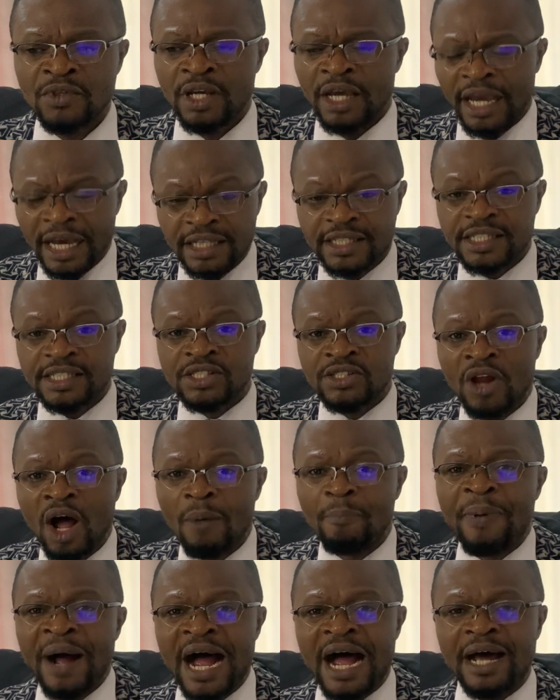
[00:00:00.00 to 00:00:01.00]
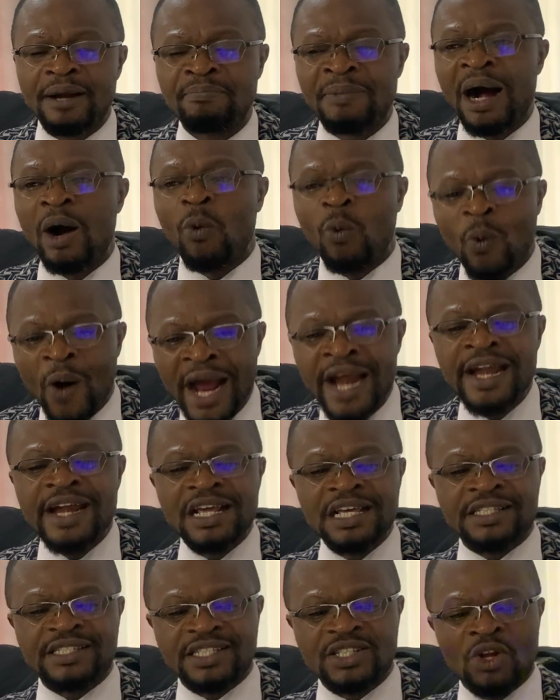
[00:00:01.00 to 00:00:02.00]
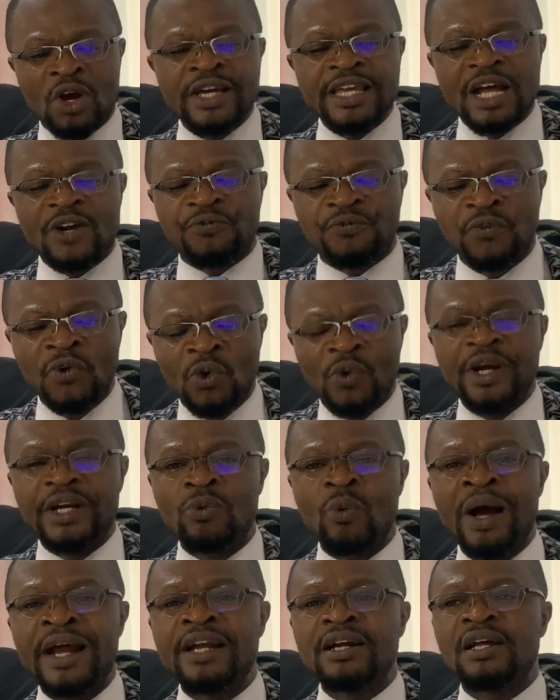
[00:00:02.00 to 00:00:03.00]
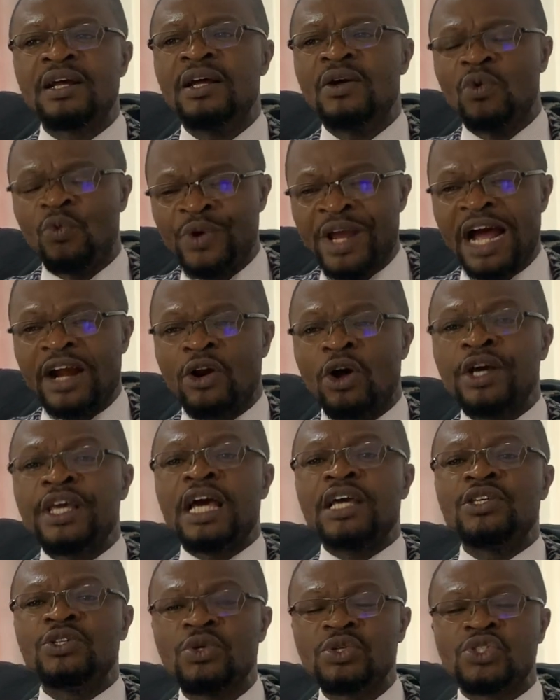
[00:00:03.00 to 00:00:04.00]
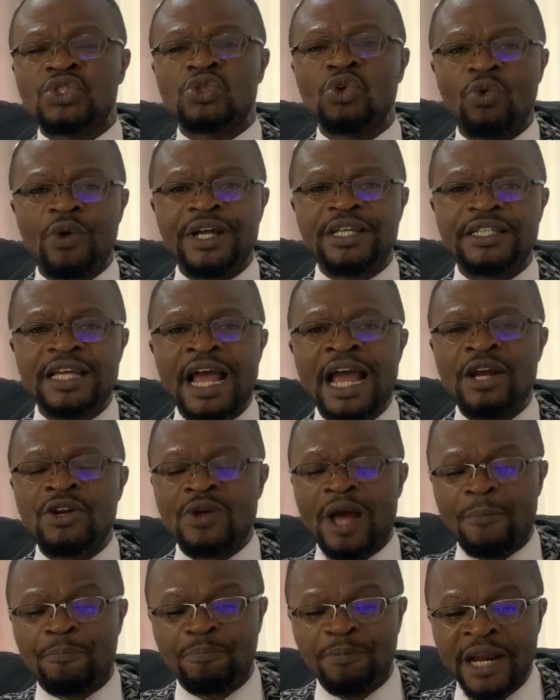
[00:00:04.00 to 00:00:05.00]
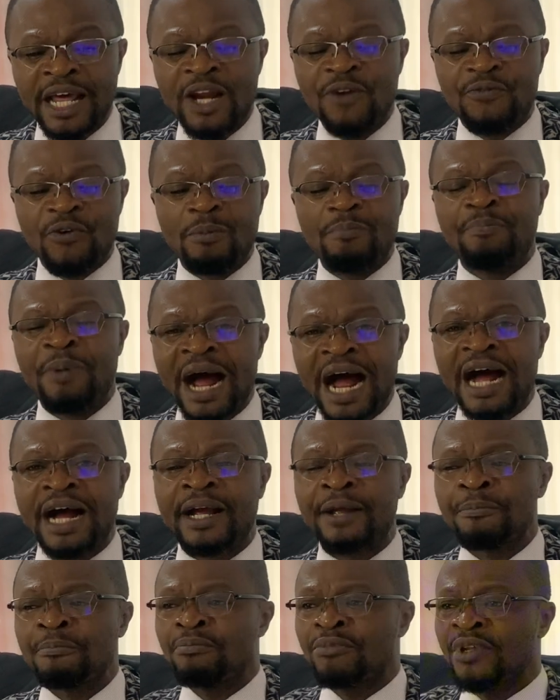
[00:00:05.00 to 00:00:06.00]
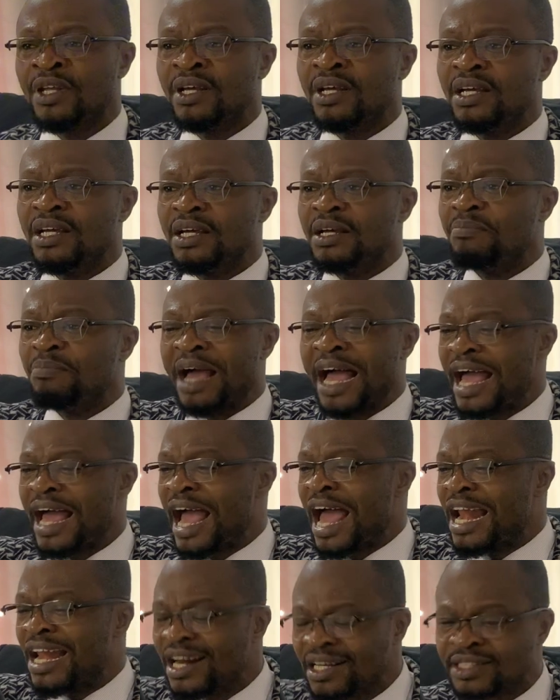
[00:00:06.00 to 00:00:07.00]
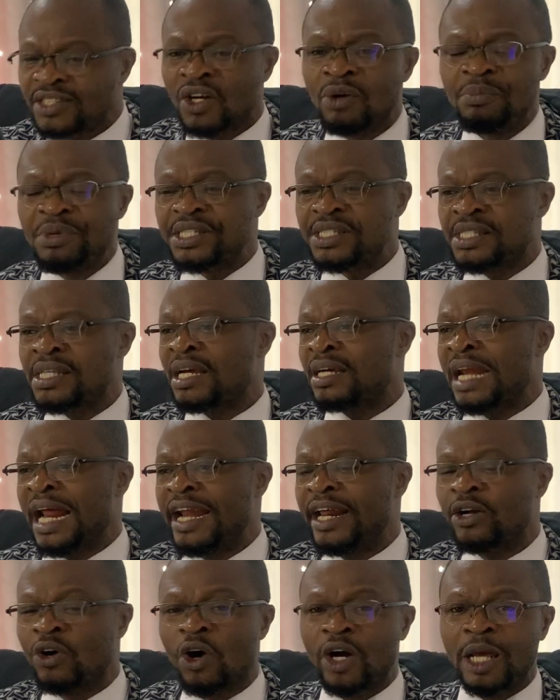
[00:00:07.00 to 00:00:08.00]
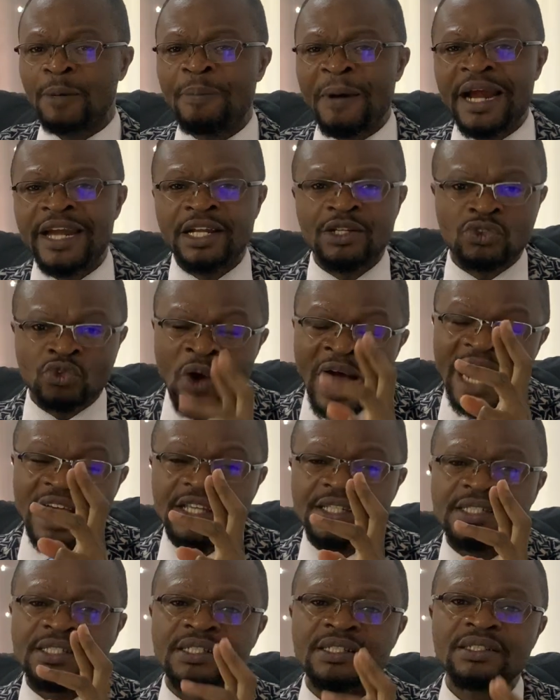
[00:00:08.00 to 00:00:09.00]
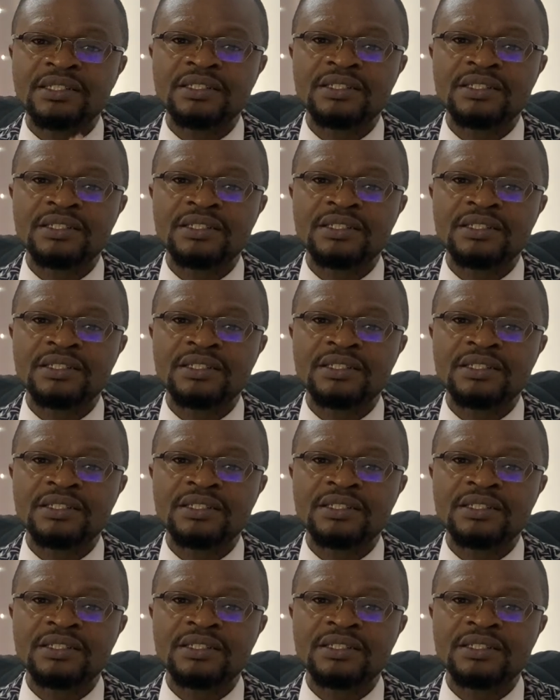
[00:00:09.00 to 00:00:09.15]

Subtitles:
It is not bad, but when it's not yet fluid, when we are not yet used to it, and you are playing from back, a little mistake like the goalkeeper did twice